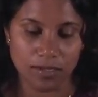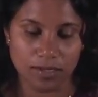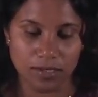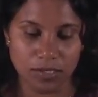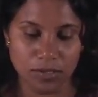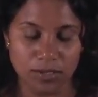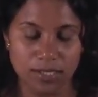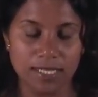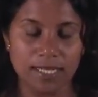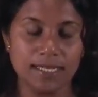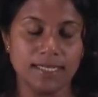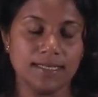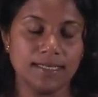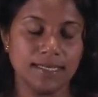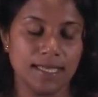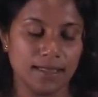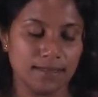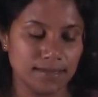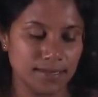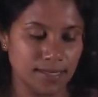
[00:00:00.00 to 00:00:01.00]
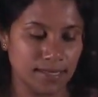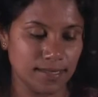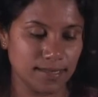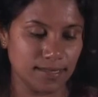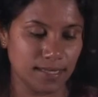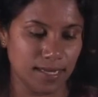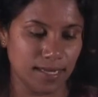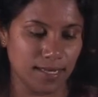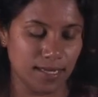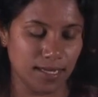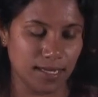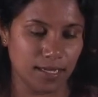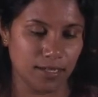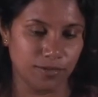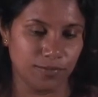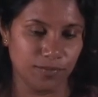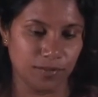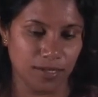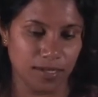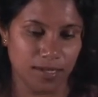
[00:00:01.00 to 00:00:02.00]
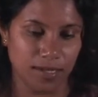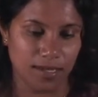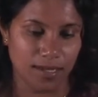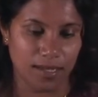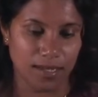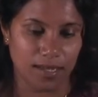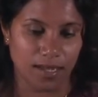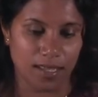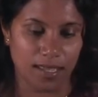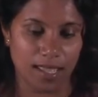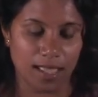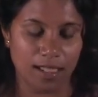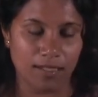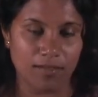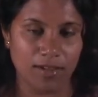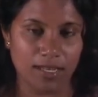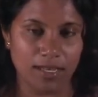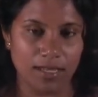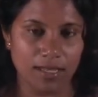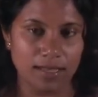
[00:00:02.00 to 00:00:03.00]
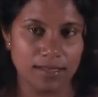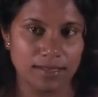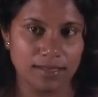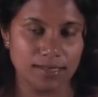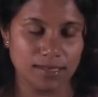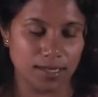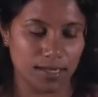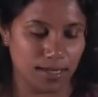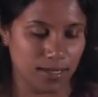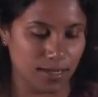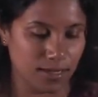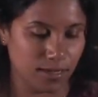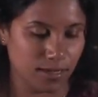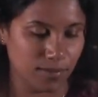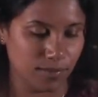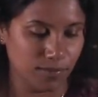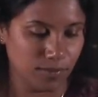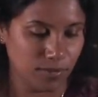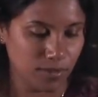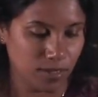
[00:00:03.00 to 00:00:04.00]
So 30 Celsius in Kelvin is 30